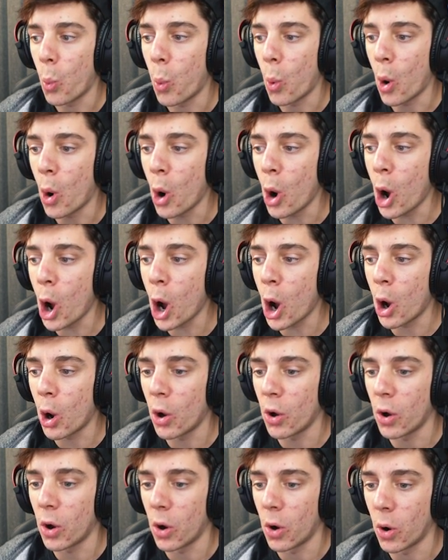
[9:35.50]

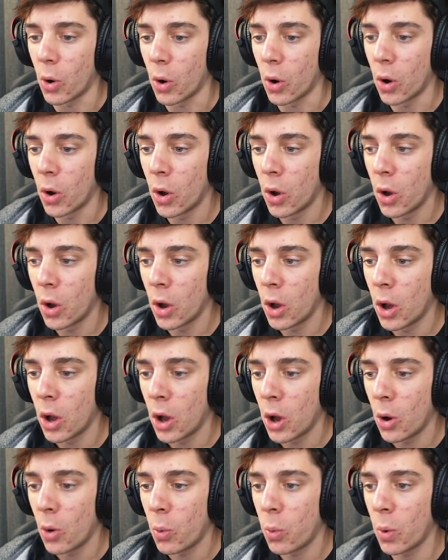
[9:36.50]
Whoa!
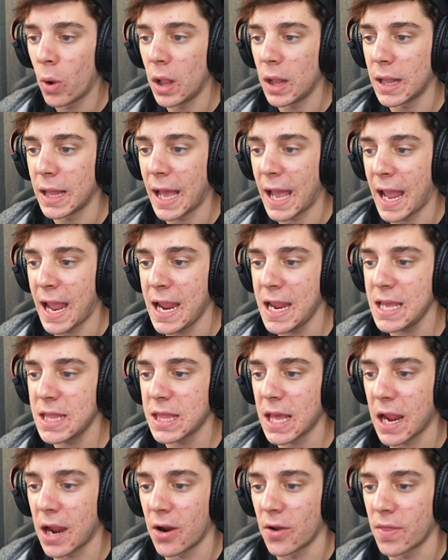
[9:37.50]
Well, hey
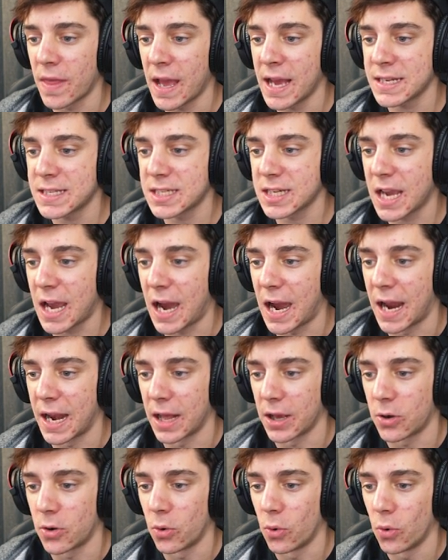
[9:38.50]
there, that's kind
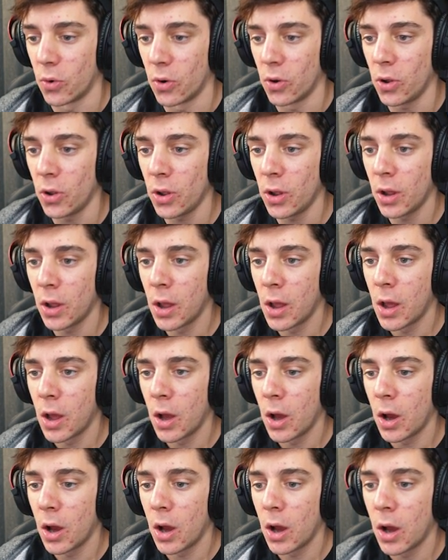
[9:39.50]
of cool.
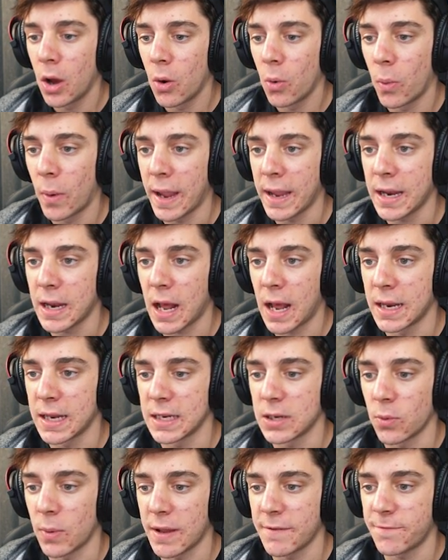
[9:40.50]
Wait, I
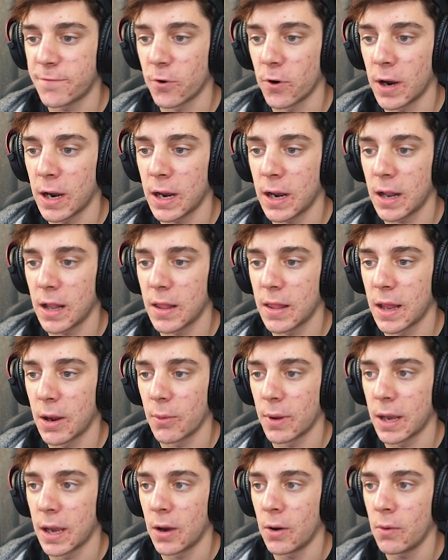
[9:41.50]
need to wait for it. There
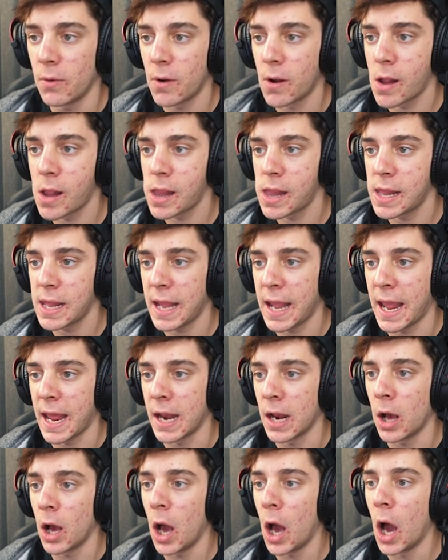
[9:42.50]
we go.
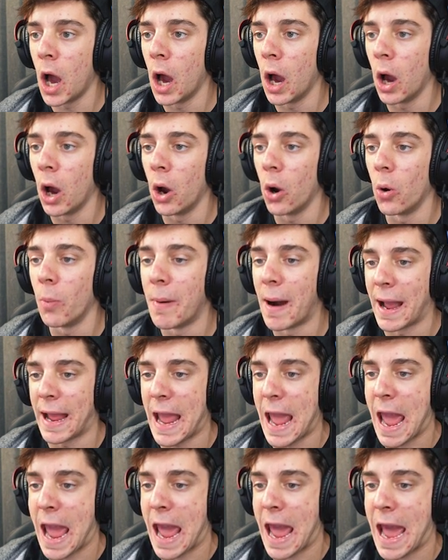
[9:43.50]
And oh, my
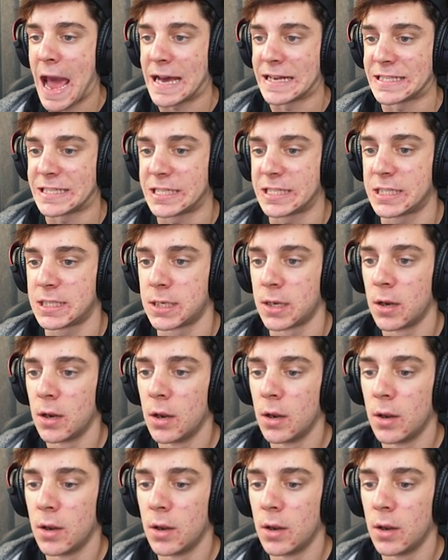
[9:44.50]
ass!